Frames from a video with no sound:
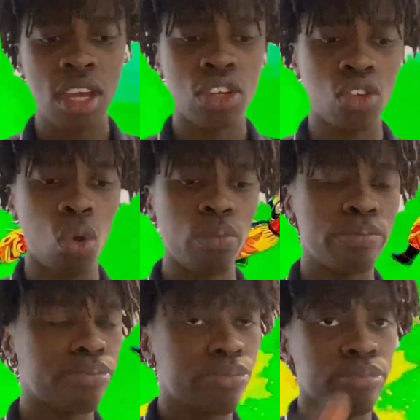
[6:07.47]
So
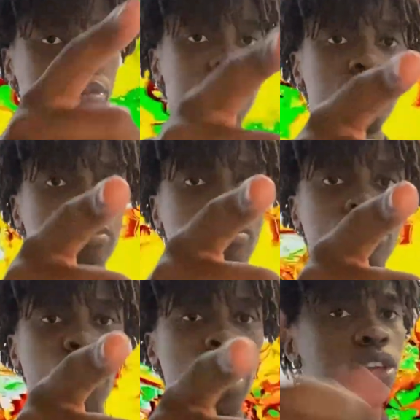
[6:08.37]

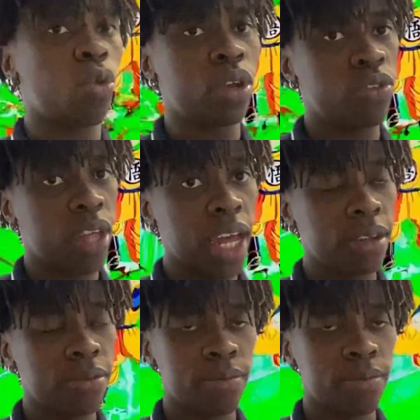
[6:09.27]
let's go into that.